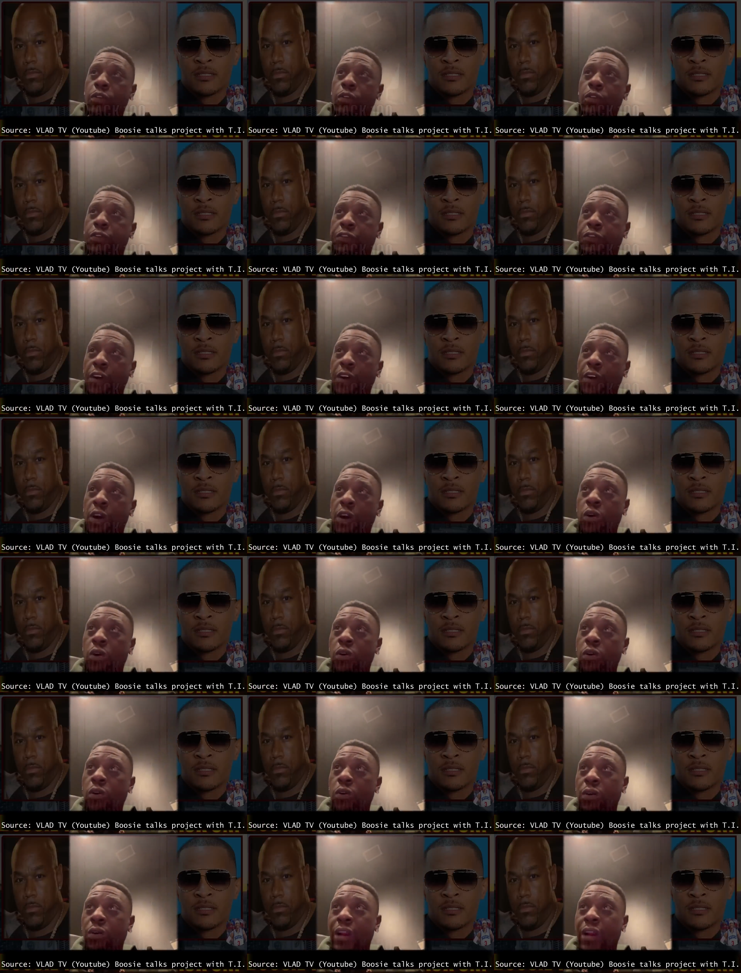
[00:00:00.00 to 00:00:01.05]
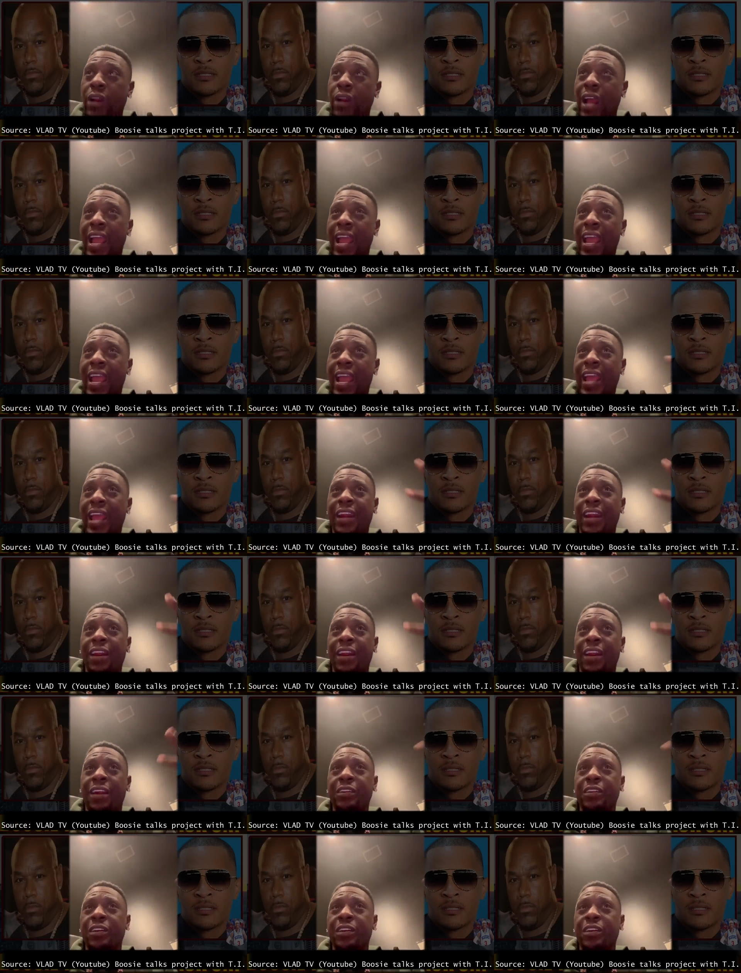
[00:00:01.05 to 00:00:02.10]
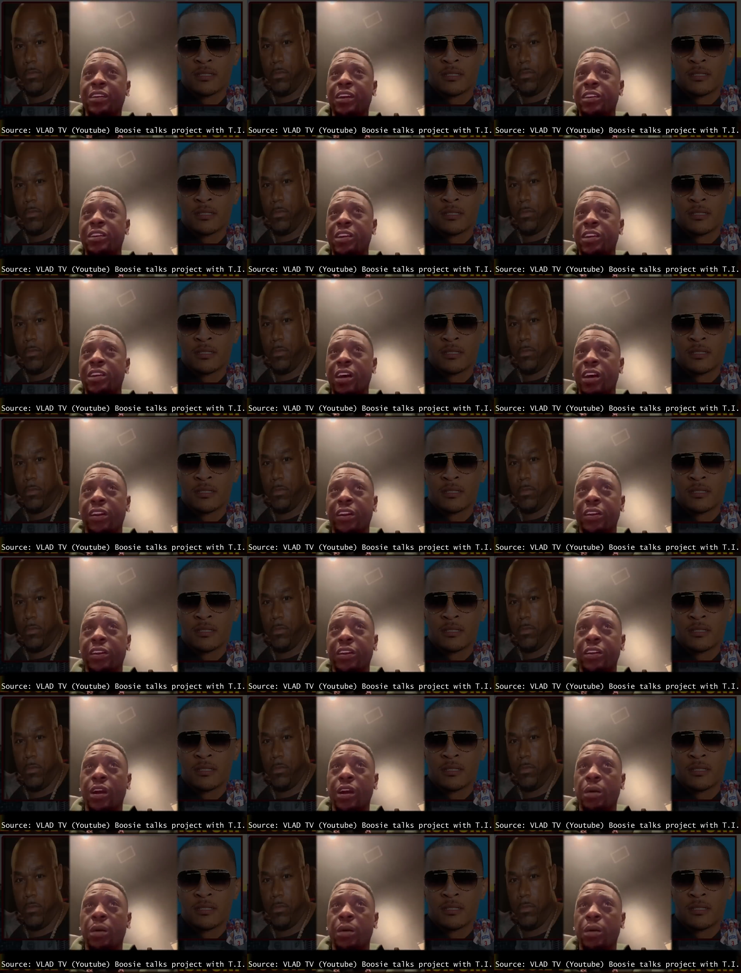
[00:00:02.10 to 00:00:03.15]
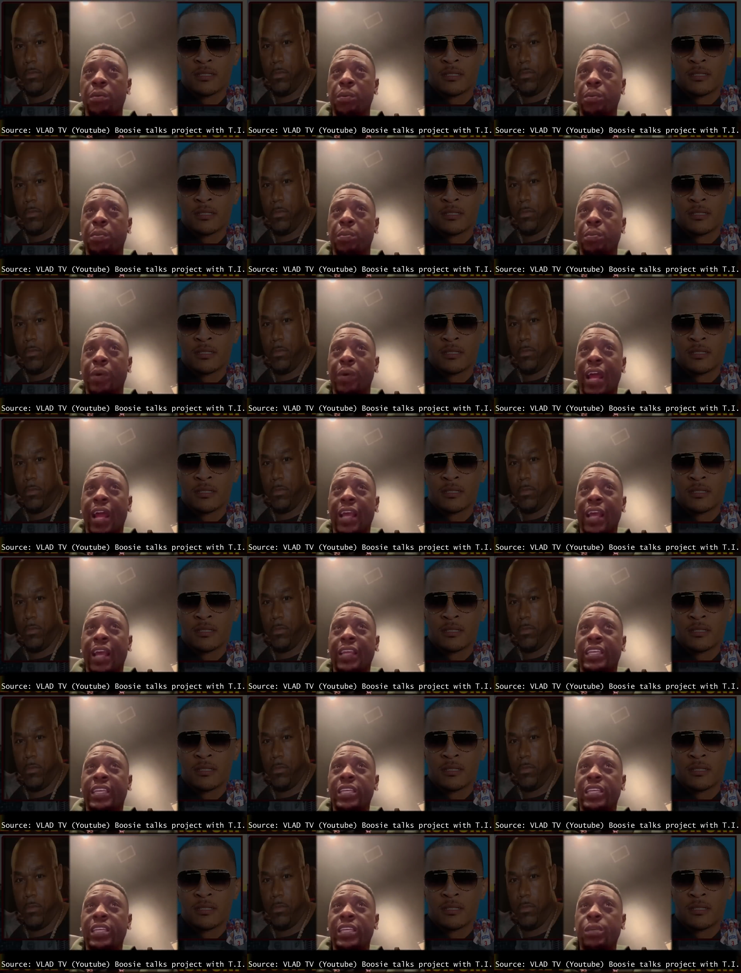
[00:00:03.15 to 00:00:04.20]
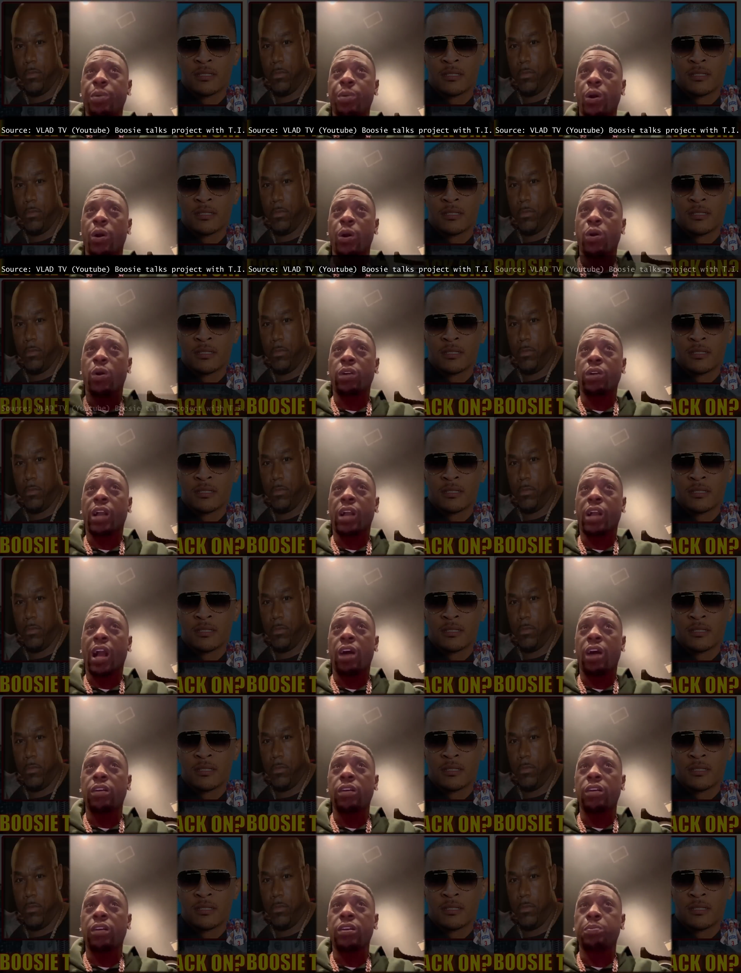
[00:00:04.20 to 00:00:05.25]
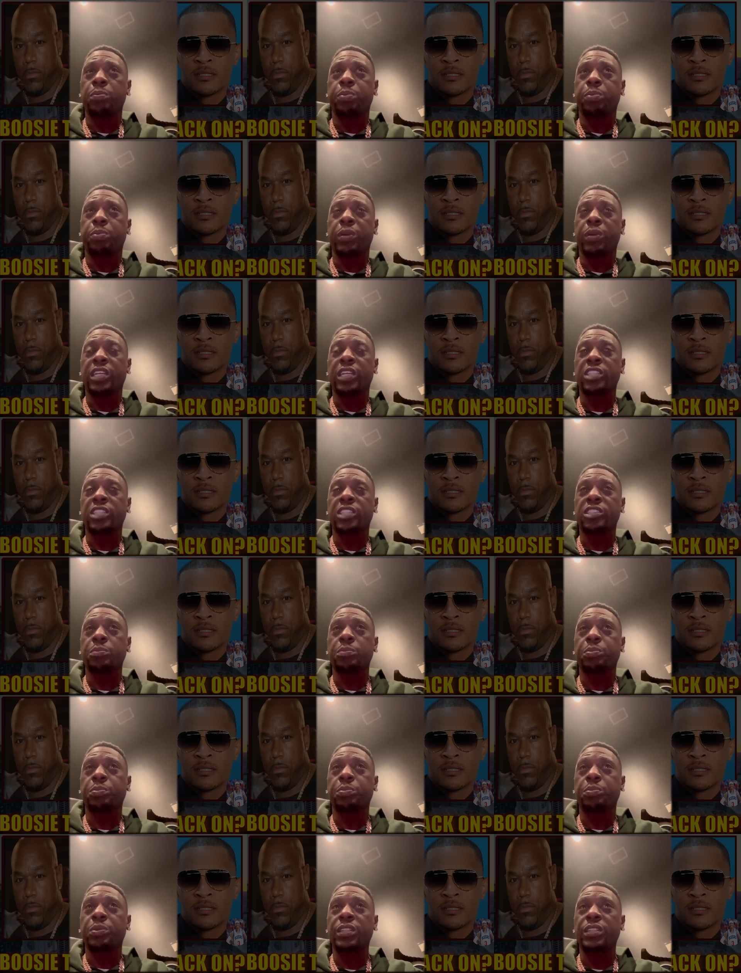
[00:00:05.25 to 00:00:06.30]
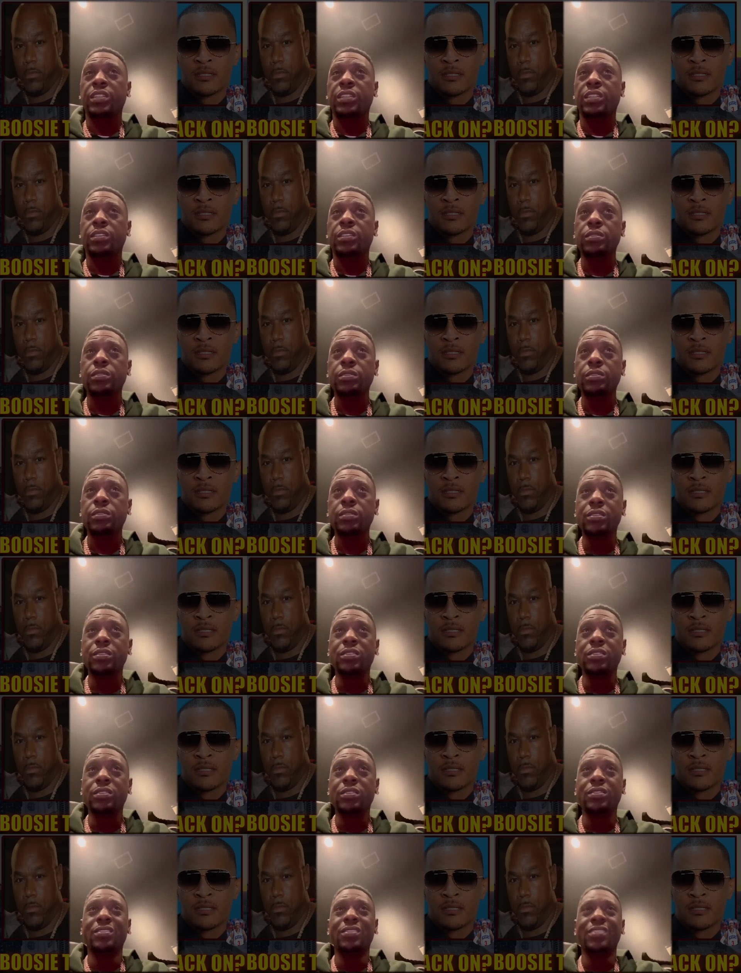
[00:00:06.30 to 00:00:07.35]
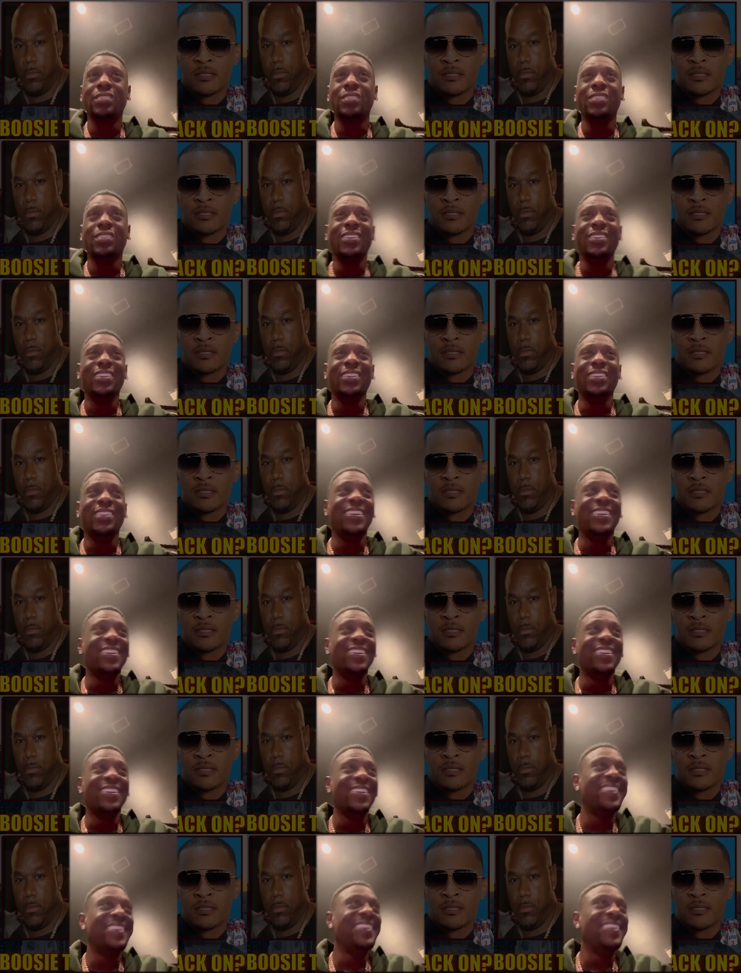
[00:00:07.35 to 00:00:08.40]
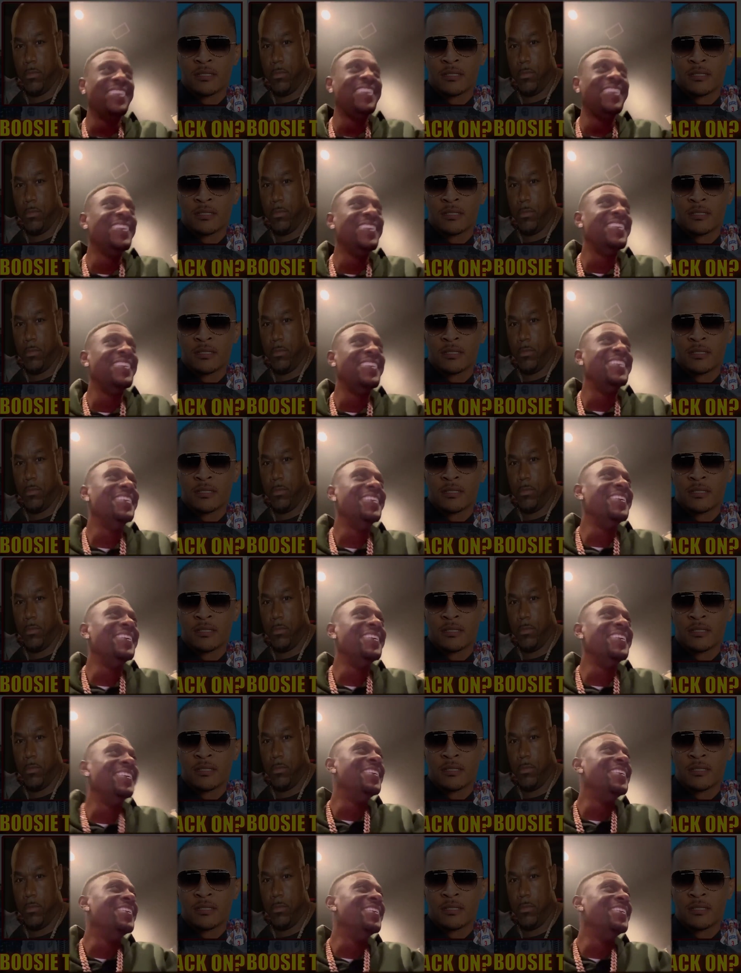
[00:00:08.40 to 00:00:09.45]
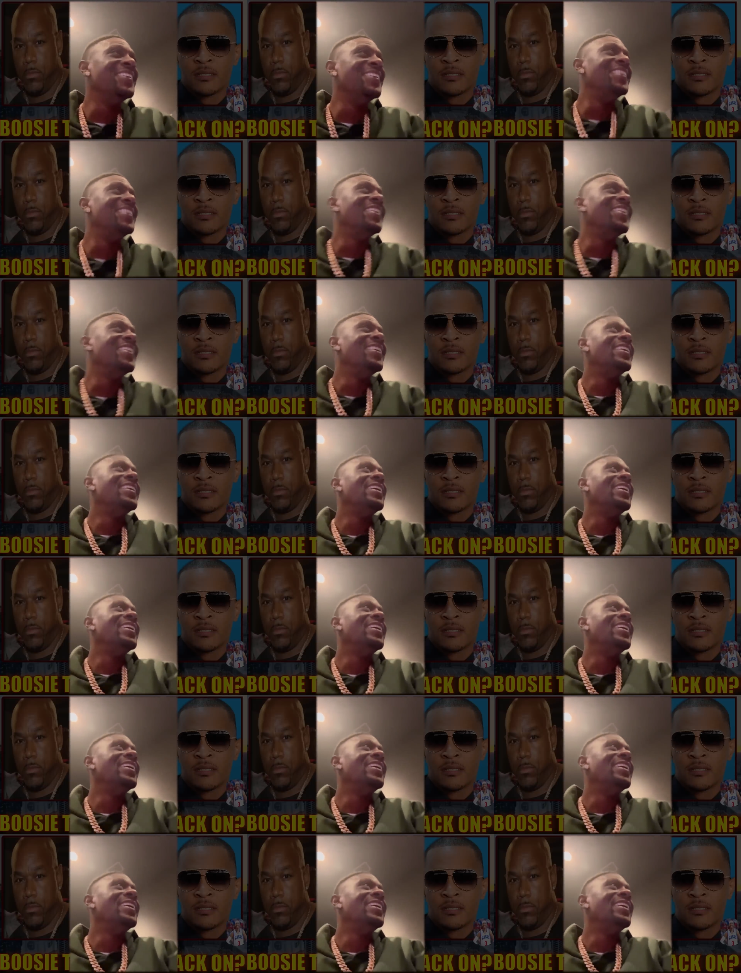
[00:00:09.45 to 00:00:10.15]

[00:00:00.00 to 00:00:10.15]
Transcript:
Speaker 1: is off. Yeah. Is the joint project back on? Uh, the reality show, we we in we in works with that right now. Okay. So. Uh, We